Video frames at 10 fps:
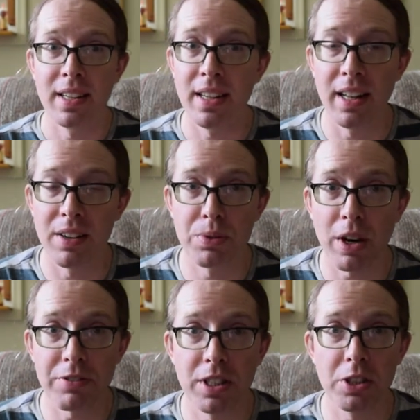in a
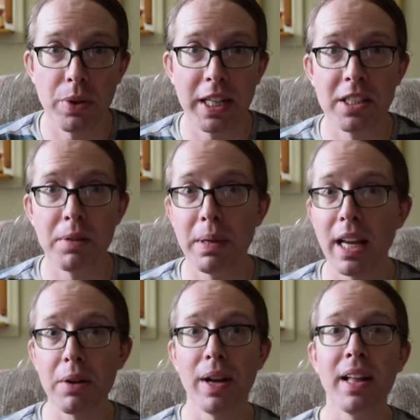rough situation to
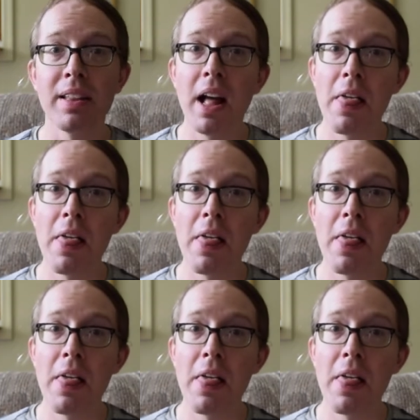begin with,